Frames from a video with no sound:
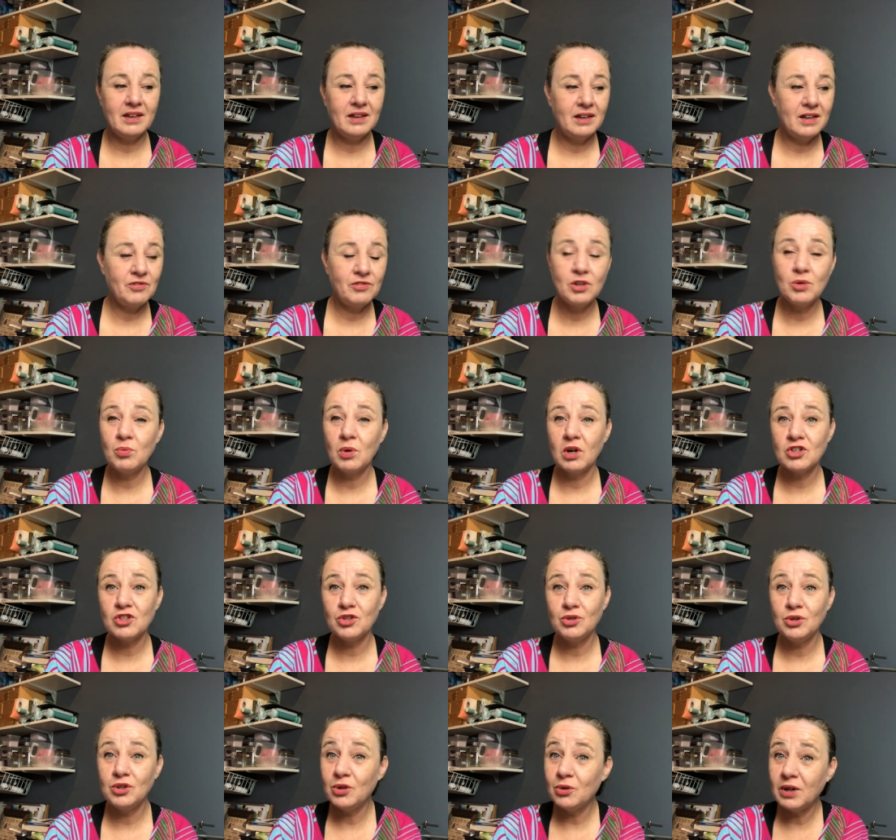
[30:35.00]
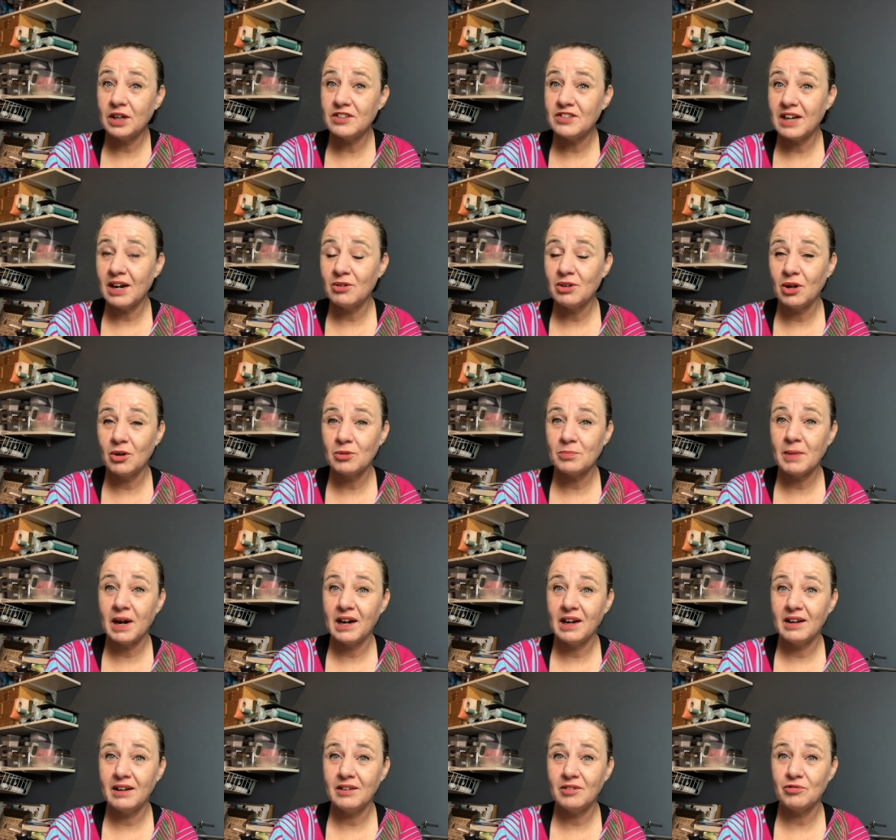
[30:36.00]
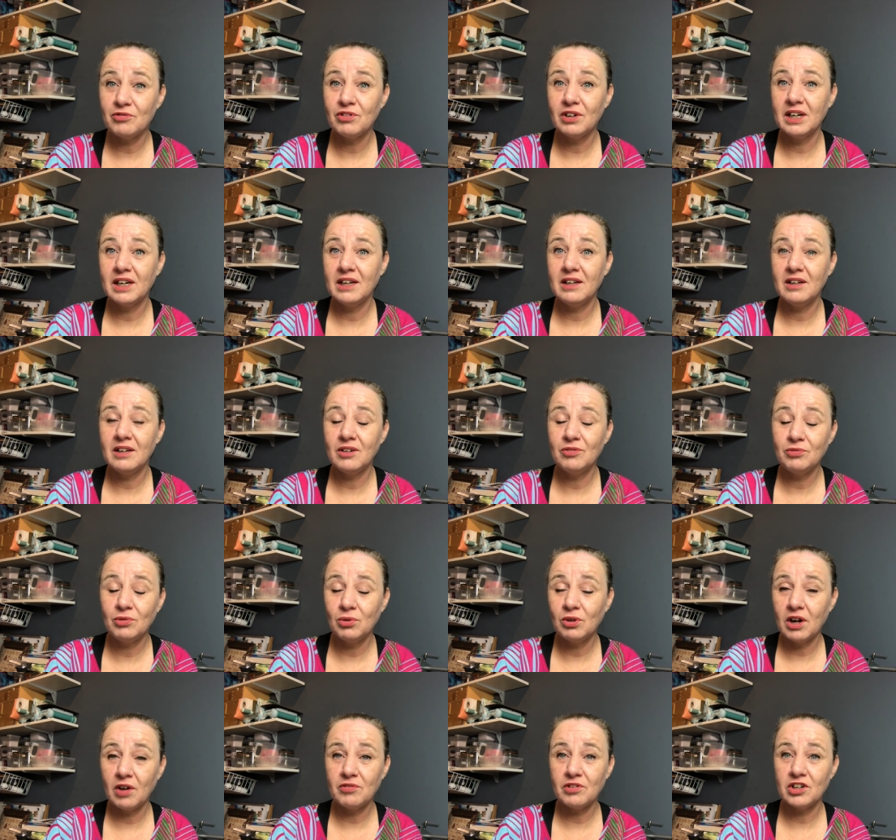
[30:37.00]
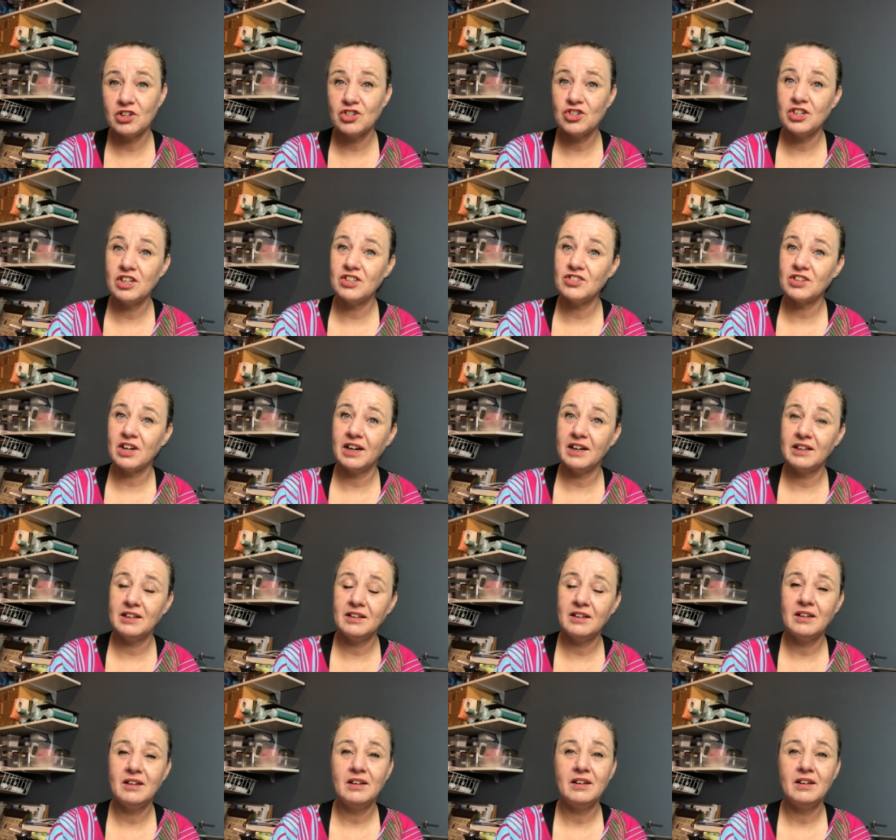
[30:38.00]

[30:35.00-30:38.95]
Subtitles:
If you want to, you can download my free full coverage design.